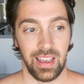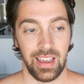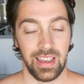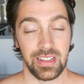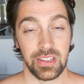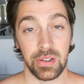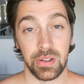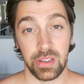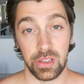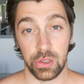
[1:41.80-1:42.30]

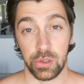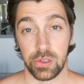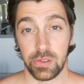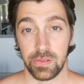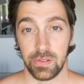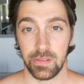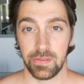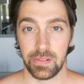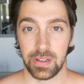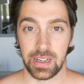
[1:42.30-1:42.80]
only
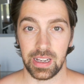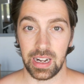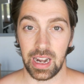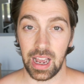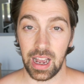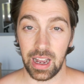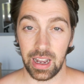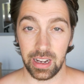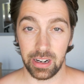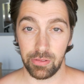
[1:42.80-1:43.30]
useful for kind of
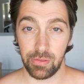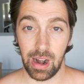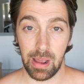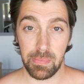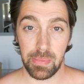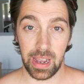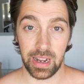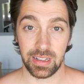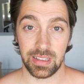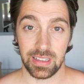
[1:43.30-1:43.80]
high rep
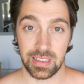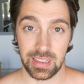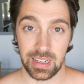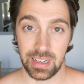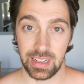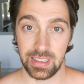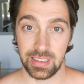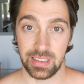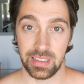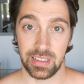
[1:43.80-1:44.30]

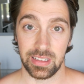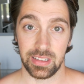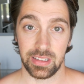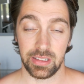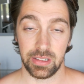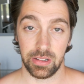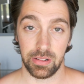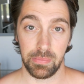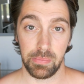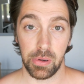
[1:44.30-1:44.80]
exercises,
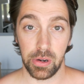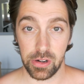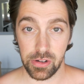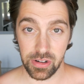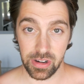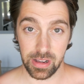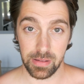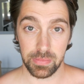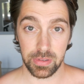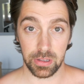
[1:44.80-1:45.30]
so
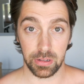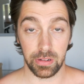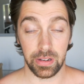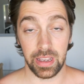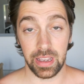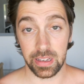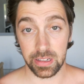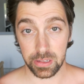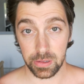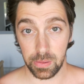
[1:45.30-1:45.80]
push-ups or
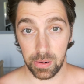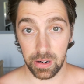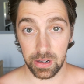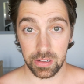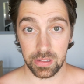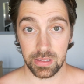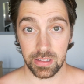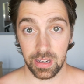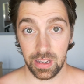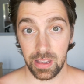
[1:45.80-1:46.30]
air
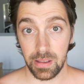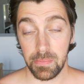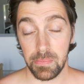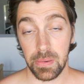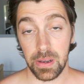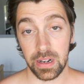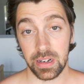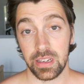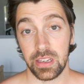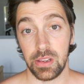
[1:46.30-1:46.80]
squats,
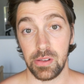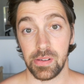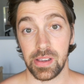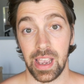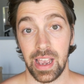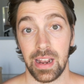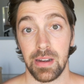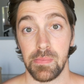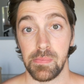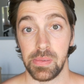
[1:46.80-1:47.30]
but you
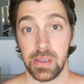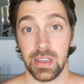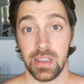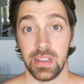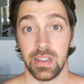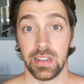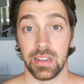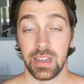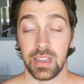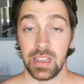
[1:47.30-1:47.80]
can
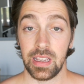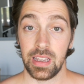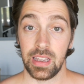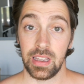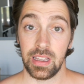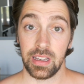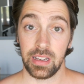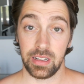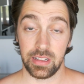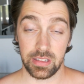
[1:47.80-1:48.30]
build
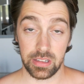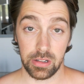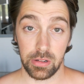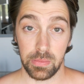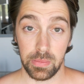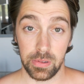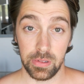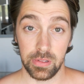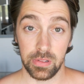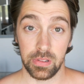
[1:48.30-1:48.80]

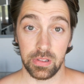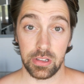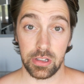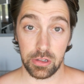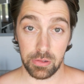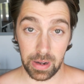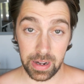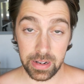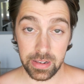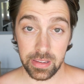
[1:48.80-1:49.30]
considerable
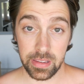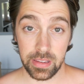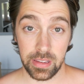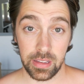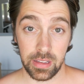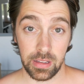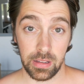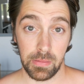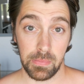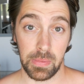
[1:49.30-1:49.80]
strength
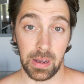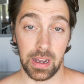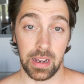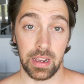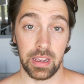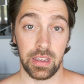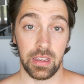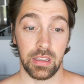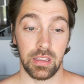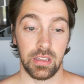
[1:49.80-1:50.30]

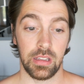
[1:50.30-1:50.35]
by